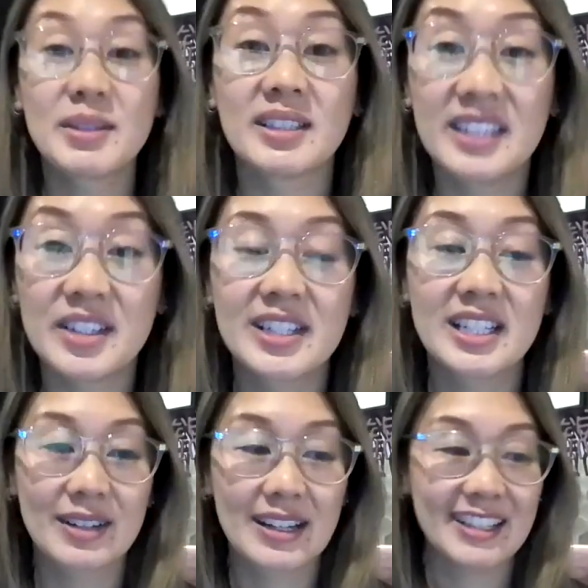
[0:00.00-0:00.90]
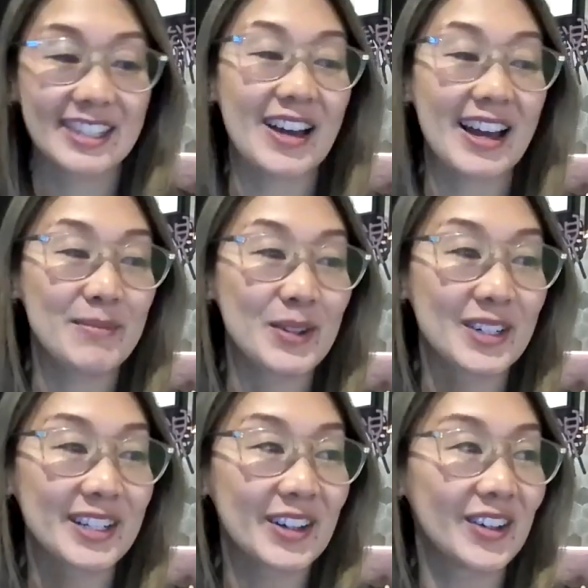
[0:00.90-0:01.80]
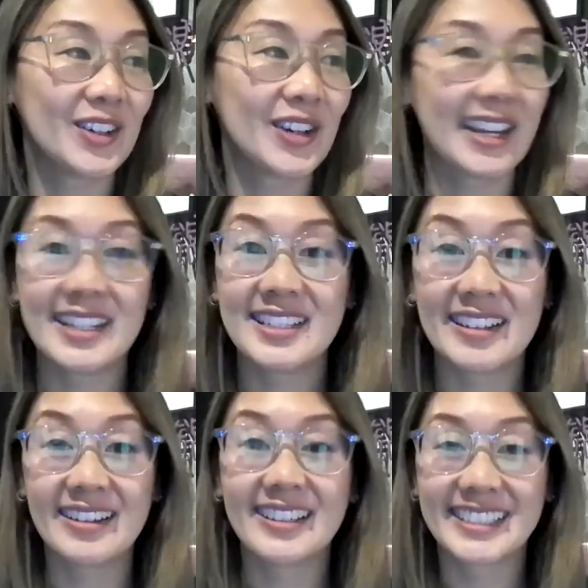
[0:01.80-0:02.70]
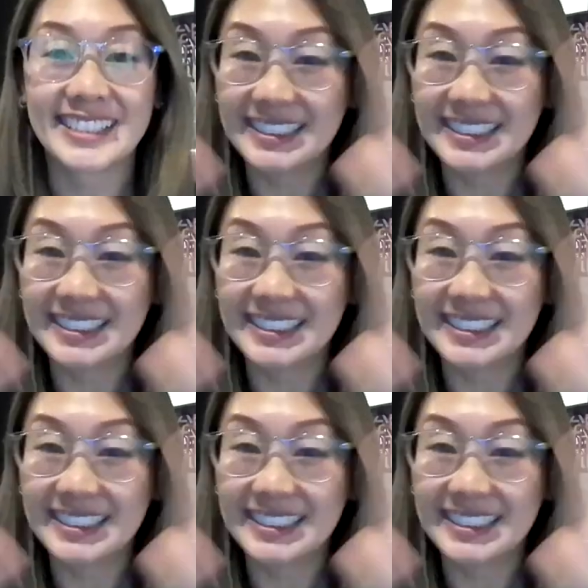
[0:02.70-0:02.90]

I'm delirious right now, so I'm going to go and yeah.